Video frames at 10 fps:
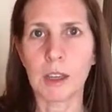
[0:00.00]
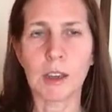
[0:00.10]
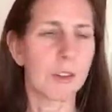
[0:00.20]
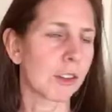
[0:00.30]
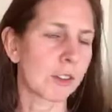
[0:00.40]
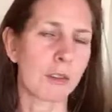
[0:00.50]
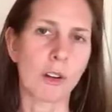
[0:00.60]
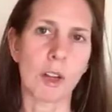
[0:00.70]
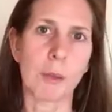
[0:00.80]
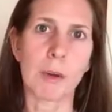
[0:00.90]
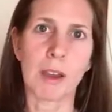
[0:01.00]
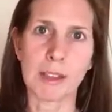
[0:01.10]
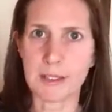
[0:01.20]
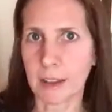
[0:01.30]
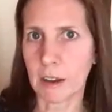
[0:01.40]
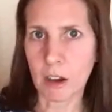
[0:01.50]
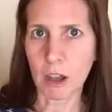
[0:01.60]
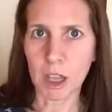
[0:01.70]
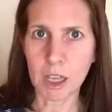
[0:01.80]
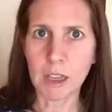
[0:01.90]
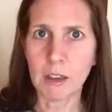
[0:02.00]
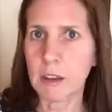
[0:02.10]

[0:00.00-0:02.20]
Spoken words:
if you're scrolling by, say hi.